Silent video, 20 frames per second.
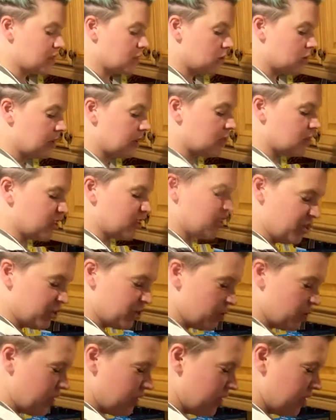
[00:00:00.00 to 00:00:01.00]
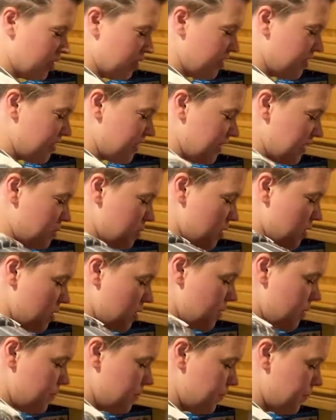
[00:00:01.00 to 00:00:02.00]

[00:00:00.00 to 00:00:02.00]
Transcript: that one. I've got another one though. Need more.